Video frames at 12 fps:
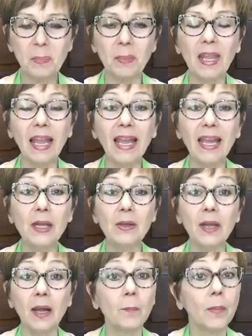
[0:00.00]
And
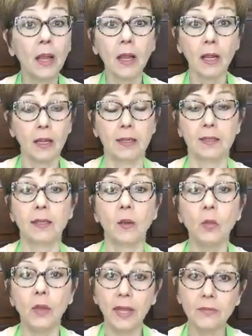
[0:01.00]
we'll
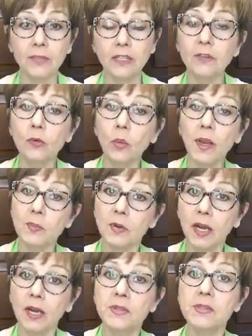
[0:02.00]
have to give away
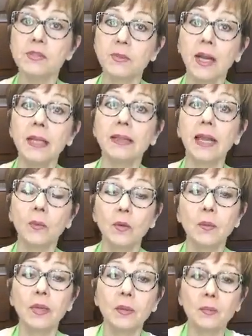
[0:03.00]
prizes, right? That would
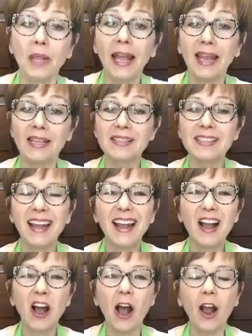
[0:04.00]
be a blast.
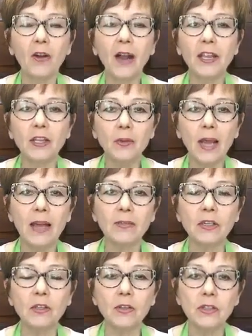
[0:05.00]
All right, you have a
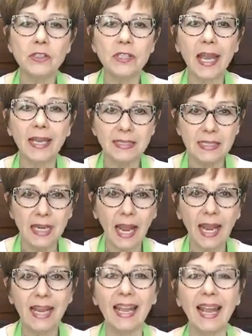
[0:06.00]
good day
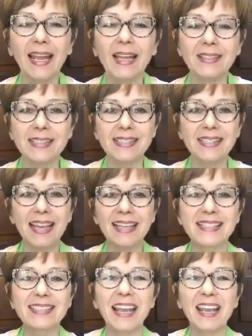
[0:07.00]
today and stay
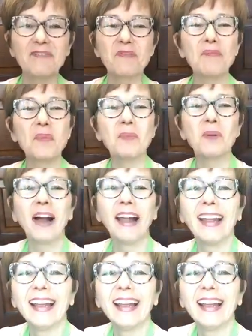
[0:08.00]
safe. Bye-bye.